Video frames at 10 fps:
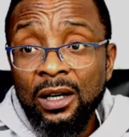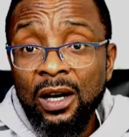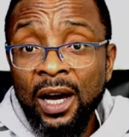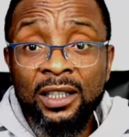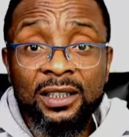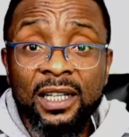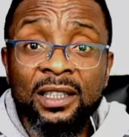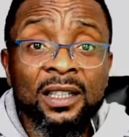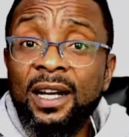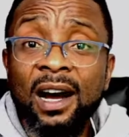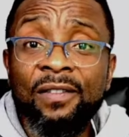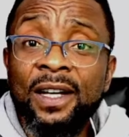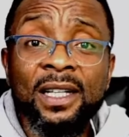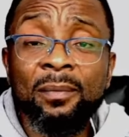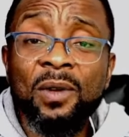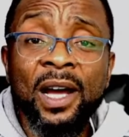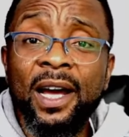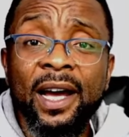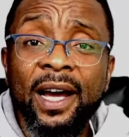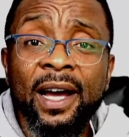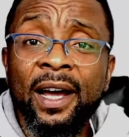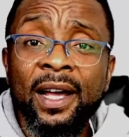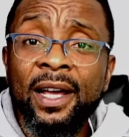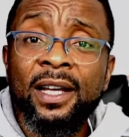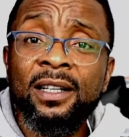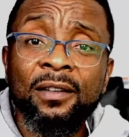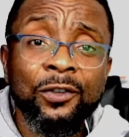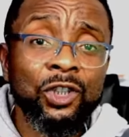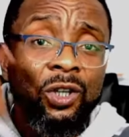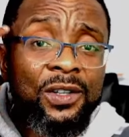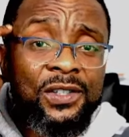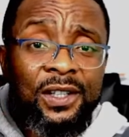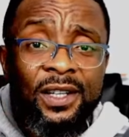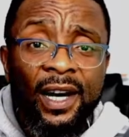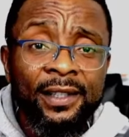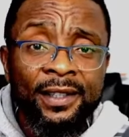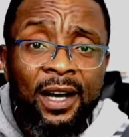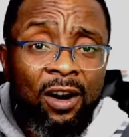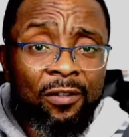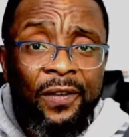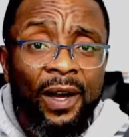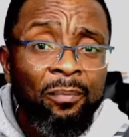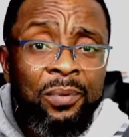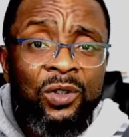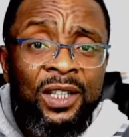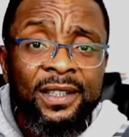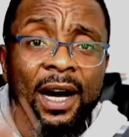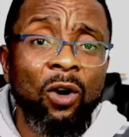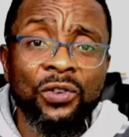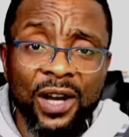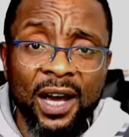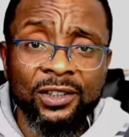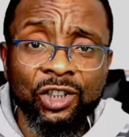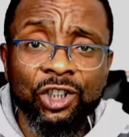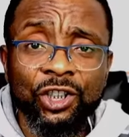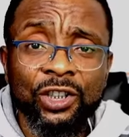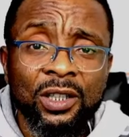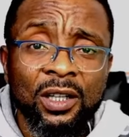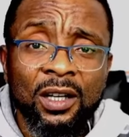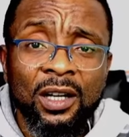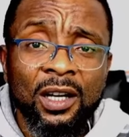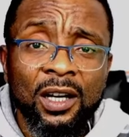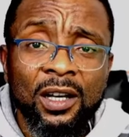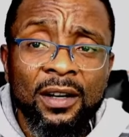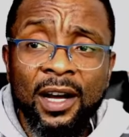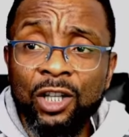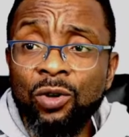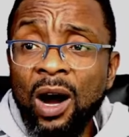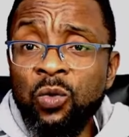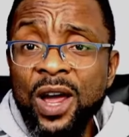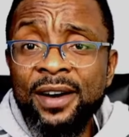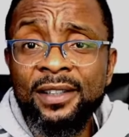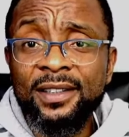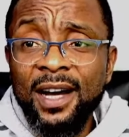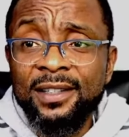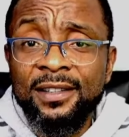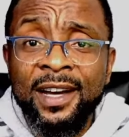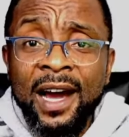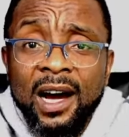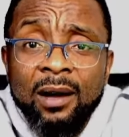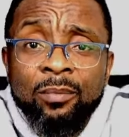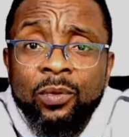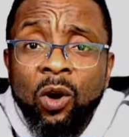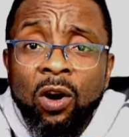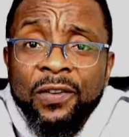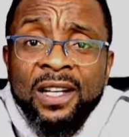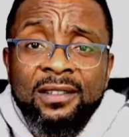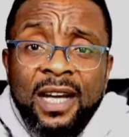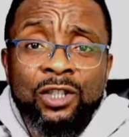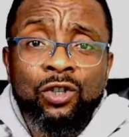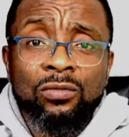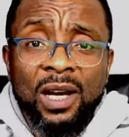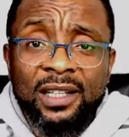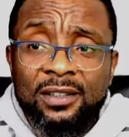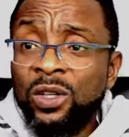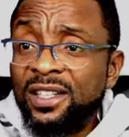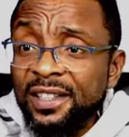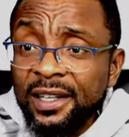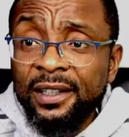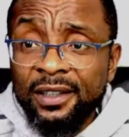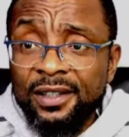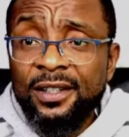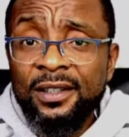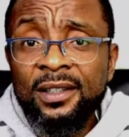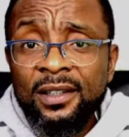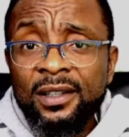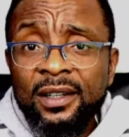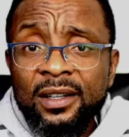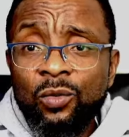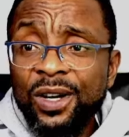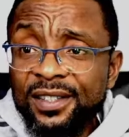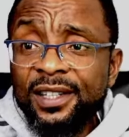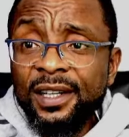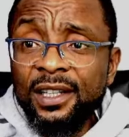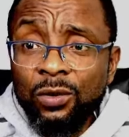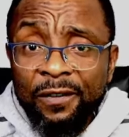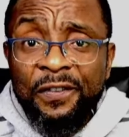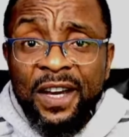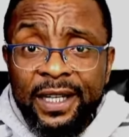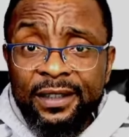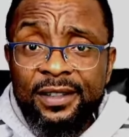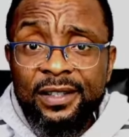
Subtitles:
and they didn't have any the futuristic idea of building their own ranch. Now, you are wearing that garb of entitlement. We see it. We see it. We feel it.